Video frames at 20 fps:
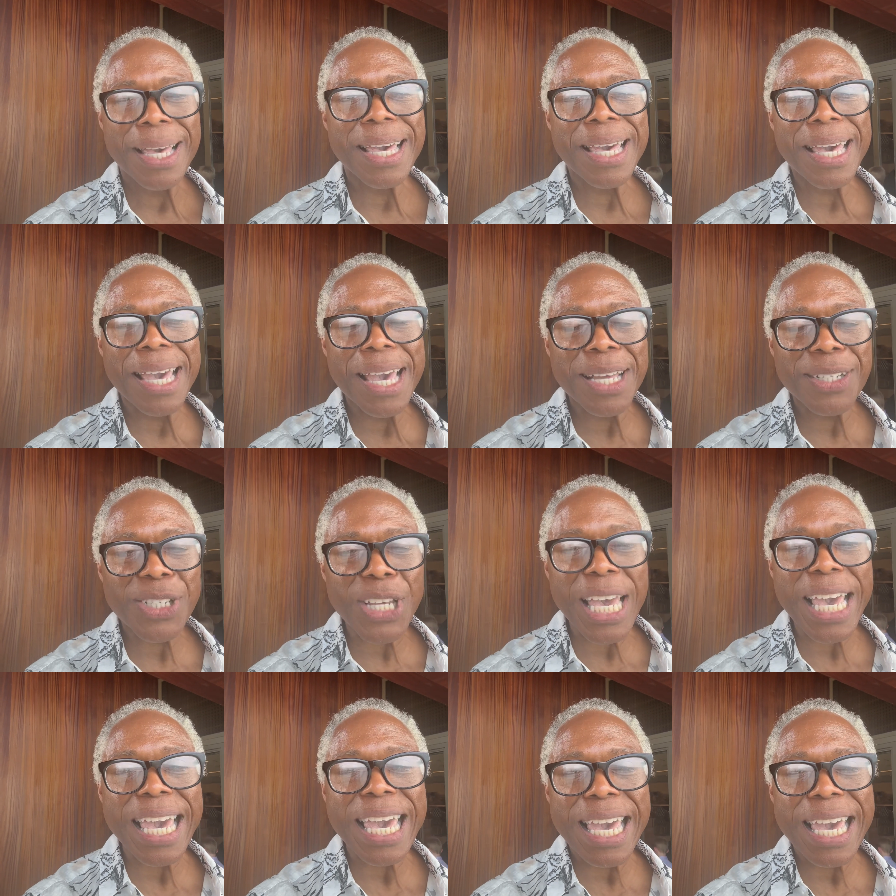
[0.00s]
it
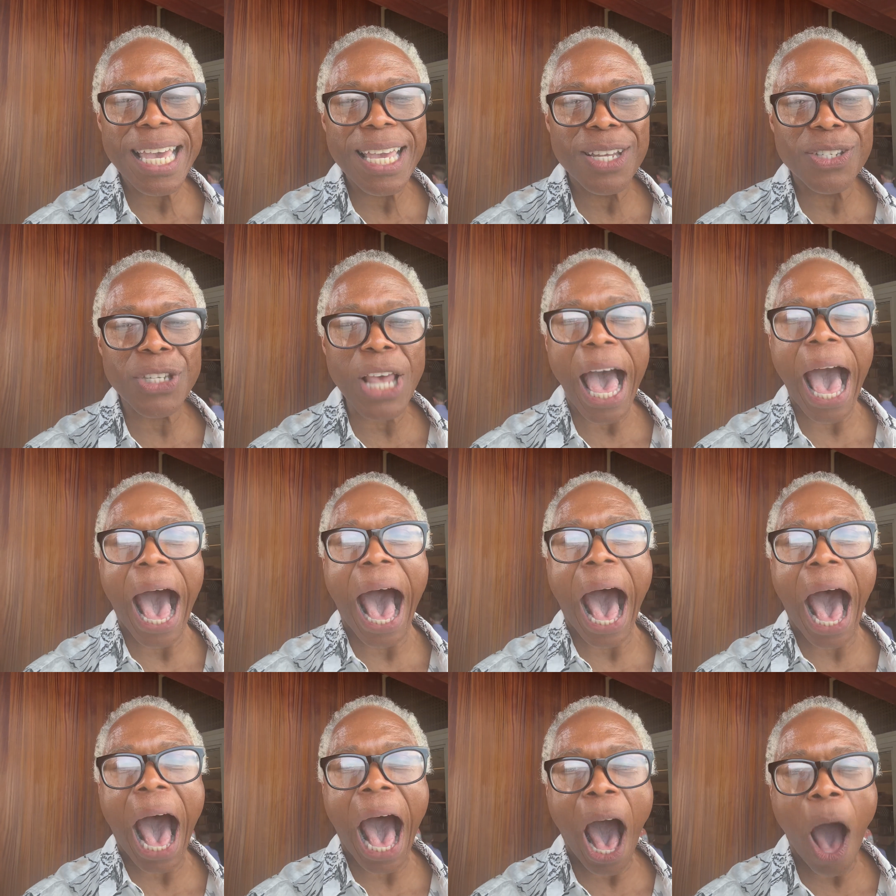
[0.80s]
is
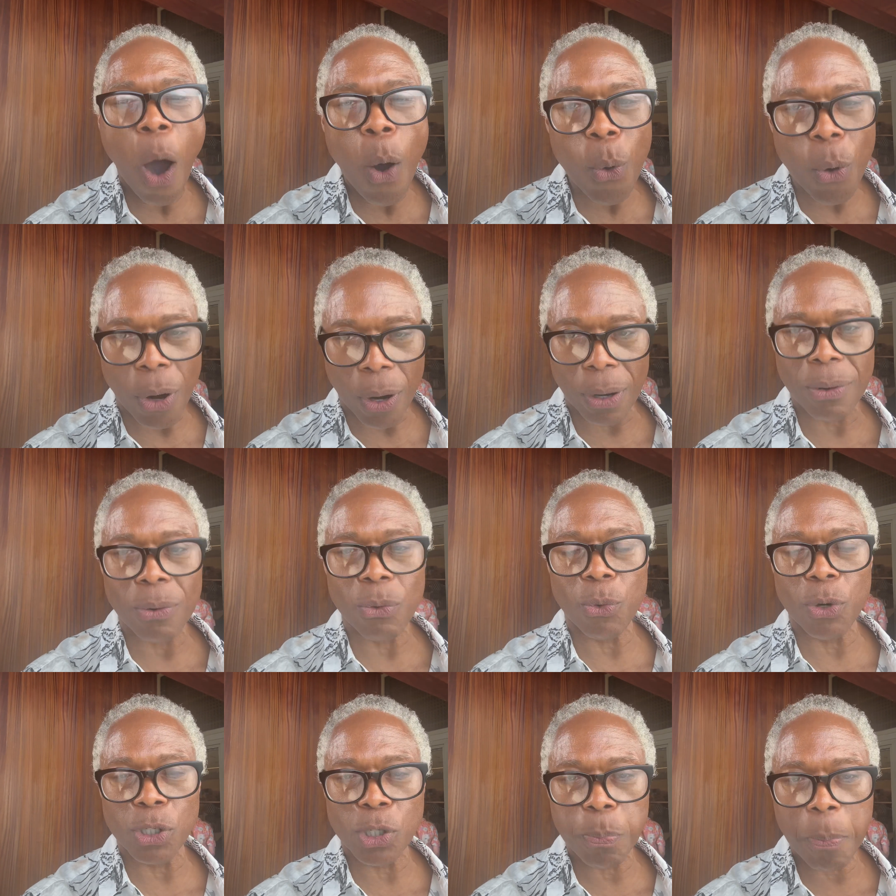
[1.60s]
our
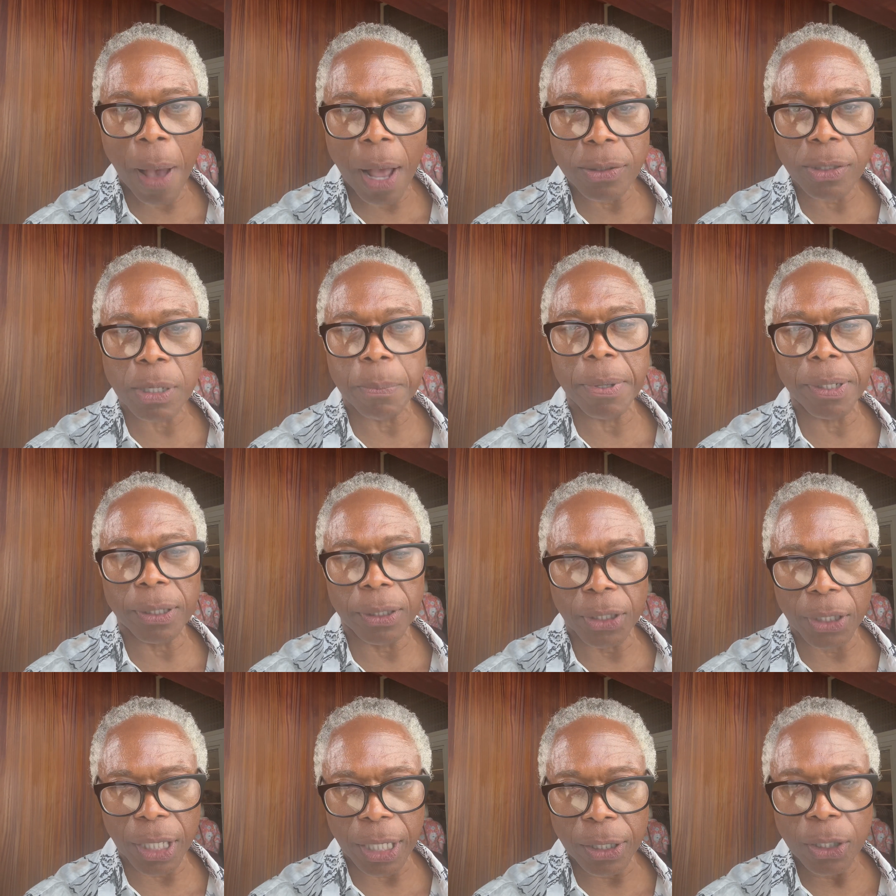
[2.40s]

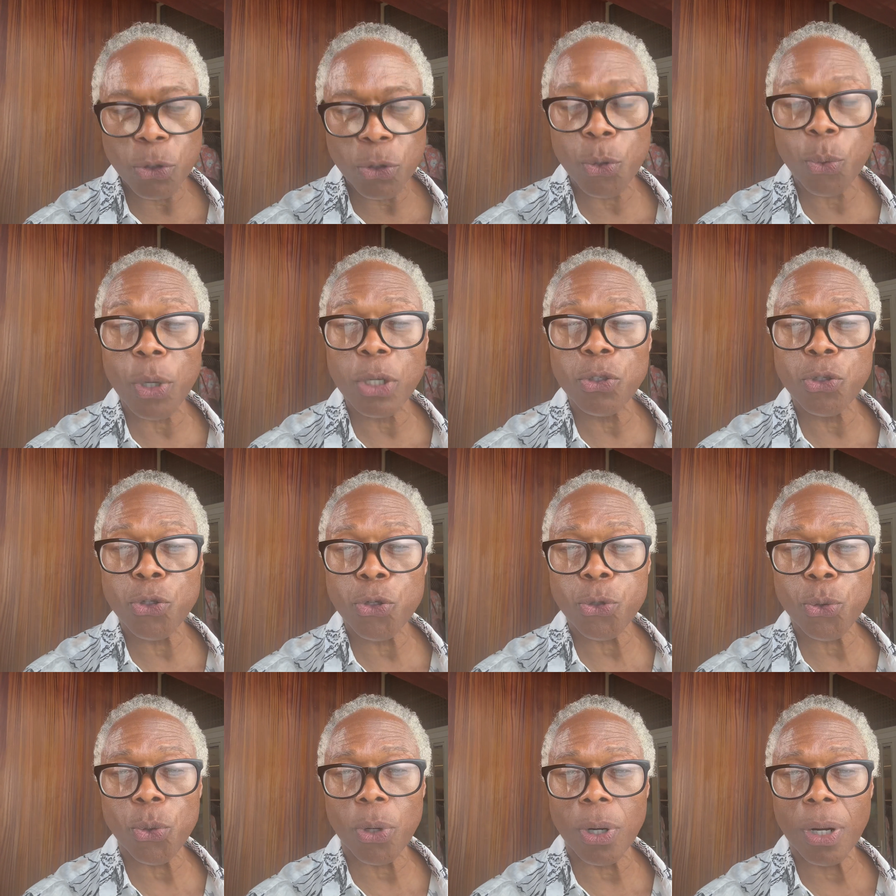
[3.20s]
responsibility to
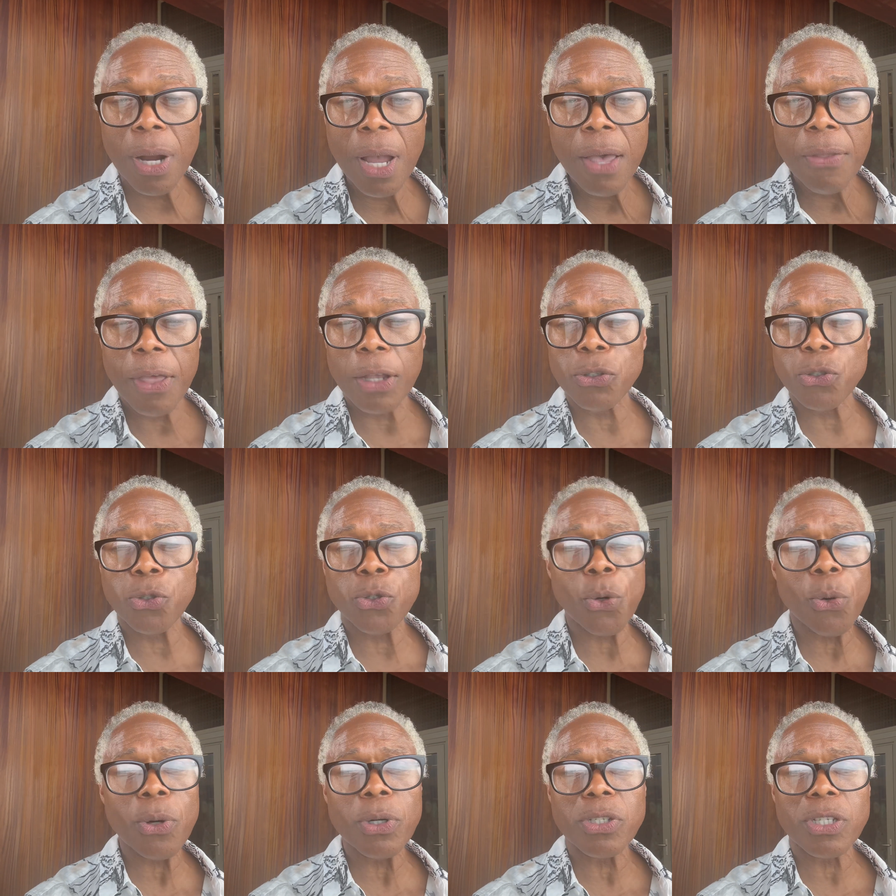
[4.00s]
ensure that
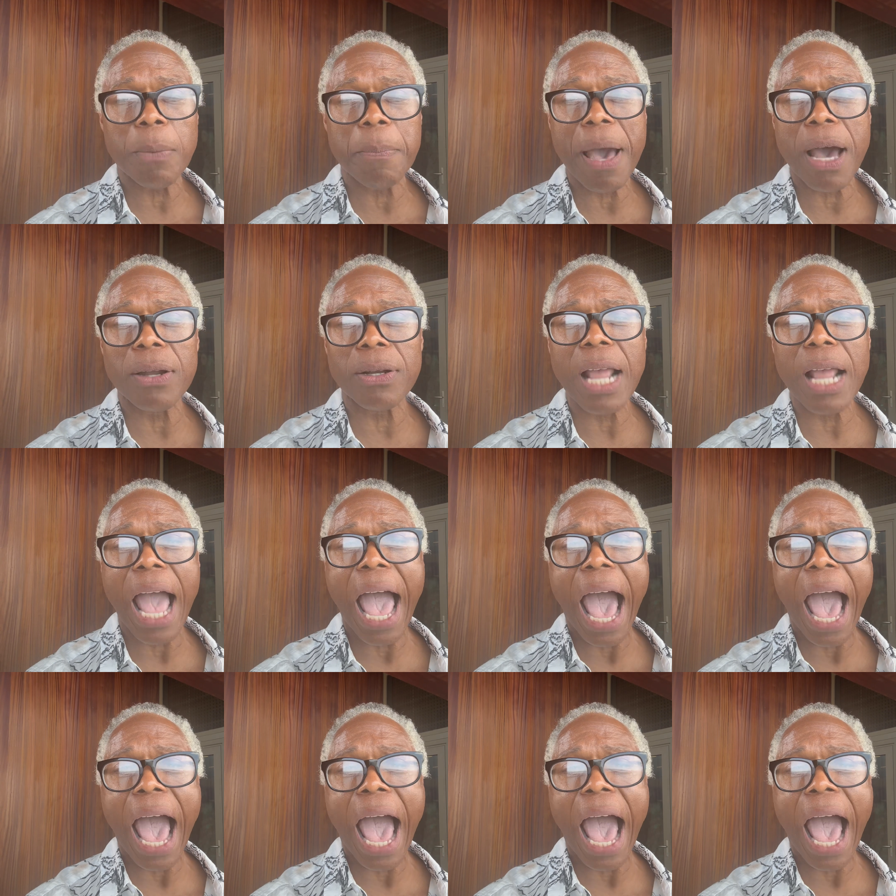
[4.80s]
stories about